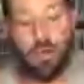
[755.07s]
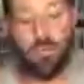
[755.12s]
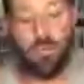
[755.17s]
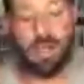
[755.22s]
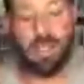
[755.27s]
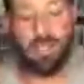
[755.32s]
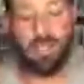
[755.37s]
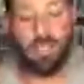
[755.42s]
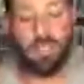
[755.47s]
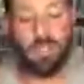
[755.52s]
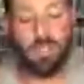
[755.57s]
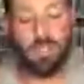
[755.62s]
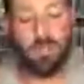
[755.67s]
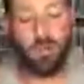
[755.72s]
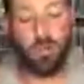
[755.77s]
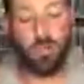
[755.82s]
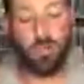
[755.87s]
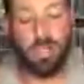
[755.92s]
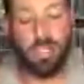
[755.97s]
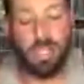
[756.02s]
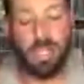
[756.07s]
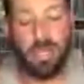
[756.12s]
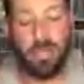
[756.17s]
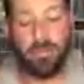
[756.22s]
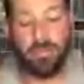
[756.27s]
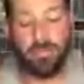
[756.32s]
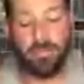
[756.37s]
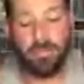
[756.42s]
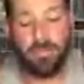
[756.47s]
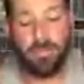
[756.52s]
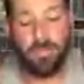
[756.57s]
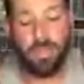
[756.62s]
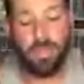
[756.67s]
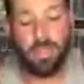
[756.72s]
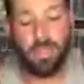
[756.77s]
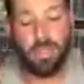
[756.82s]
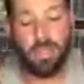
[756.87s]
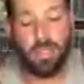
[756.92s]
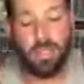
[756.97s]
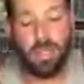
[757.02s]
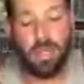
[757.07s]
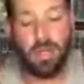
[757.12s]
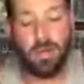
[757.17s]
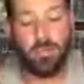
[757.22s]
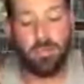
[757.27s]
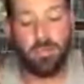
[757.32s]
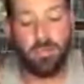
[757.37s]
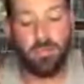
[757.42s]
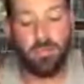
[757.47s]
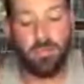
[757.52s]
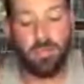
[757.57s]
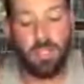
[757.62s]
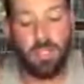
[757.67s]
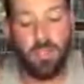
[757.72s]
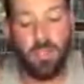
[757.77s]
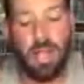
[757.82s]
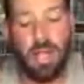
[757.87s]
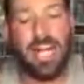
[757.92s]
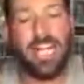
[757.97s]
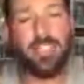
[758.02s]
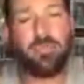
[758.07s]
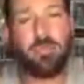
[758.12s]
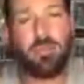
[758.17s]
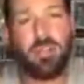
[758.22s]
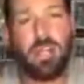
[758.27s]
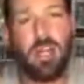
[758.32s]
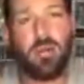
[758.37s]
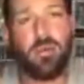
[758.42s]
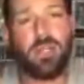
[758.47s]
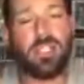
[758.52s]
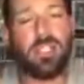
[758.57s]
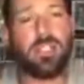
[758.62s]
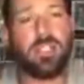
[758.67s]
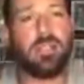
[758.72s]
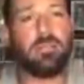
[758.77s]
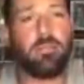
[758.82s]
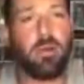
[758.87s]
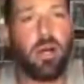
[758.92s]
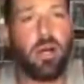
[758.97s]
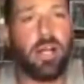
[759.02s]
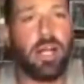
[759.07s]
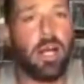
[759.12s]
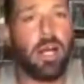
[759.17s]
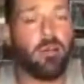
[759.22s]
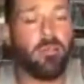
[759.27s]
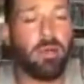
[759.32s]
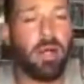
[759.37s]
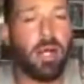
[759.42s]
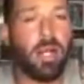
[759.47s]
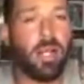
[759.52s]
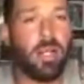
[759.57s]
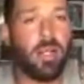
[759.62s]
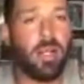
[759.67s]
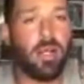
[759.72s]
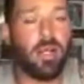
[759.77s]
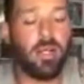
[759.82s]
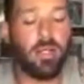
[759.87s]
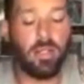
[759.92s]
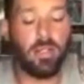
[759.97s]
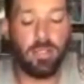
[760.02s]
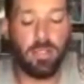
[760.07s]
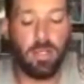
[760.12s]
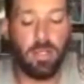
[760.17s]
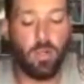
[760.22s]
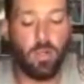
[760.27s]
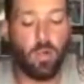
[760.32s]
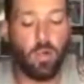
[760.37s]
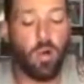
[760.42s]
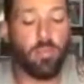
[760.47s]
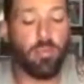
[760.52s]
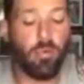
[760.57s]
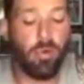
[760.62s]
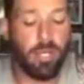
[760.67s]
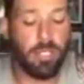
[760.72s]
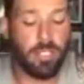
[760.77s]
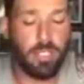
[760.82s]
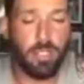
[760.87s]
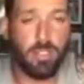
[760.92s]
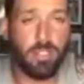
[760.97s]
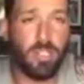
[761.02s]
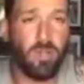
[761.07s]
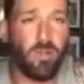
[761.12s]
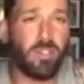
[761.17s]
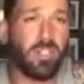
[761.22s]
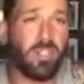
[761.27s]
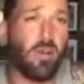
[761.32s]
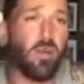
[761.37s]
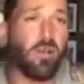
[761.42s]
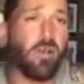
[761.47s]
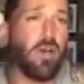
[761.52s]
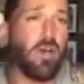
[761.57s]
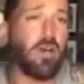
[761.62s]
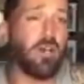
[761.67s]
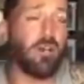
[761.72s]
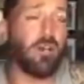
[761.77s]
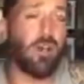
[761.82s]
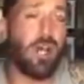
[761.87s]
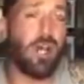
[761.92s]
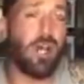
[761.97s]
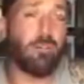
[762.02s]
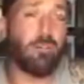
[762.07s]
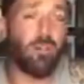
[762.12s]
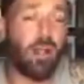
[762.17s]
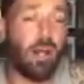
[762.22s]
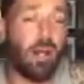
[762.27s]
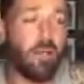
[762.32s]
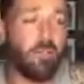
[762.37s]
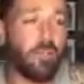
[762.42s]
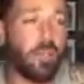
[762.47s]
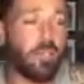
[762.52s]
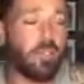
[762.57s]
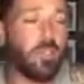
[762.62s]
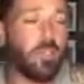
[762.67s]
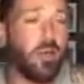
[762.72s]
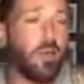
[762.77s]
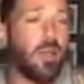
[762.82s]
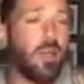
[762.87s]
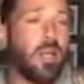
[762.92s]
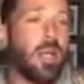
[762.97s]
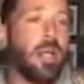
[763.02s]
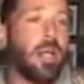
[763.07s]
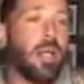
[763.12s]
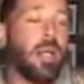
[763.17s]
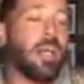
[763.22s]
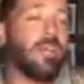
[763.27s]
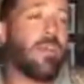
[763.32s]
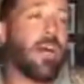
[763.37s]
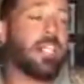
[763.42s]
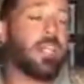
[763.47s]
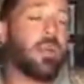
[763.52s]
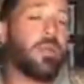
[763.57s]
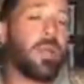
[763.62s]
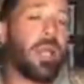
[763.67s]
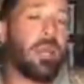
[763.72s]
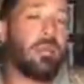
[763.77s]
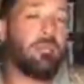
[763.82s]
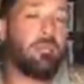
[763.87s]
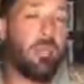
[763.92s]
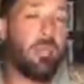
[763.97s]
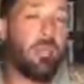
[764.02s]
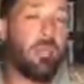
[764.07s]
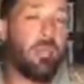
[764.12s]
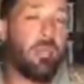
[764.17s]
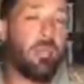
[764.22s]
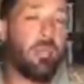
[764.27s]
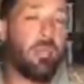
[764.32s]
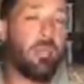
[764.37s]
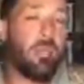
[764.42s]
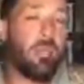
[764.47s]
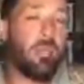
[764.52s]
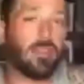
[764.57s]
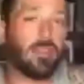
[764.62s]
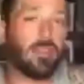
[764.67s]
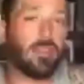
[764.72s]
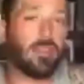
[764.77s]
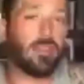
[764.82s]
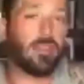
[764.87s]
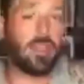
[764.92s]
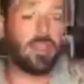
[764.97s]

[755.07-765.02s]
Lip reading: So my sister told me that, you know, the hospital got recently bought out by a corporation, so it's no longer a nonprofit. So if I donate money